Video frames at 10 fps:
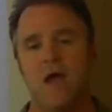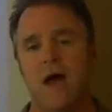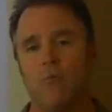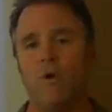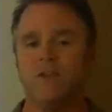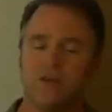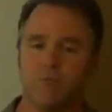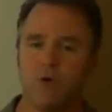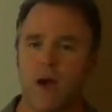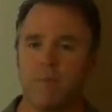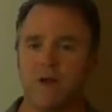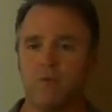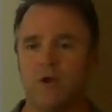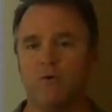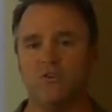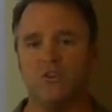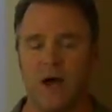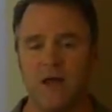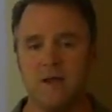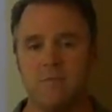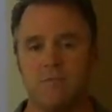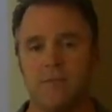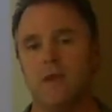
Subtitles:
I went to the property when it was done.